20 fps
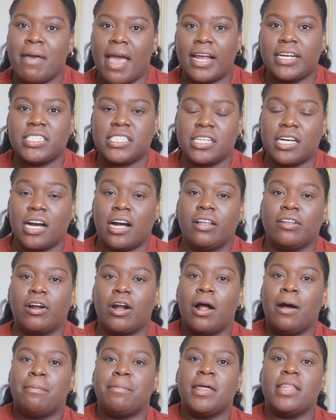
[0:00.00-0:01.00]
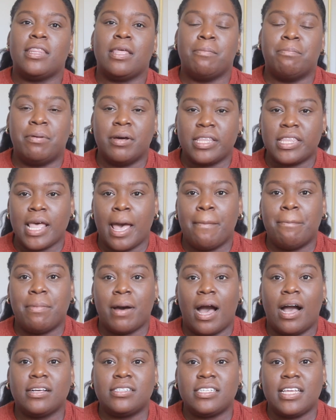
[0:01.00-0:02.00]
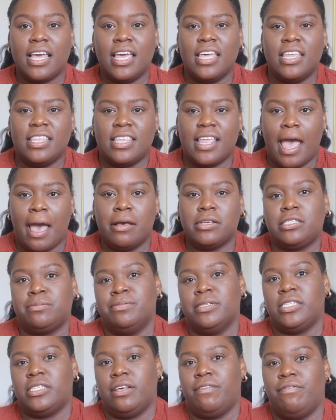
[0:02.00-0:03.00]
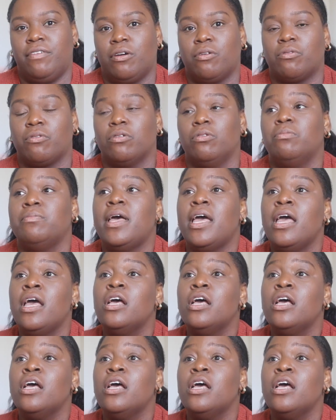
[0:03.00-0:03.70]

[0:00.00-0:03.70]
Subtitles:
match the color up, and then put that box in that specific room.